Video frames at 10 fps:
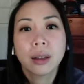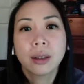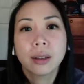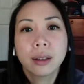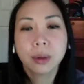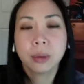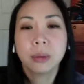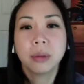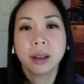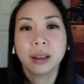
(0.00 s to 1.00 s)
So
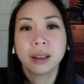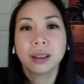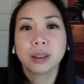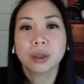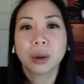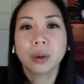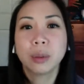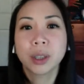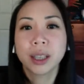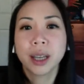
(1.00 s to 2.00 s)
start one
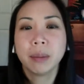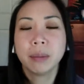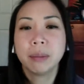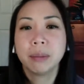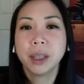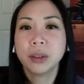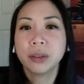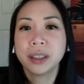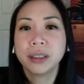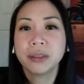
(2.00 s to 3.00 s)
more time. Make your
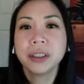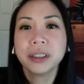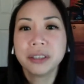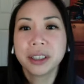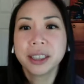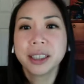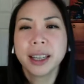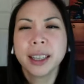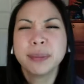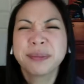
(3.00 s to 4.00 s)
face very, very tight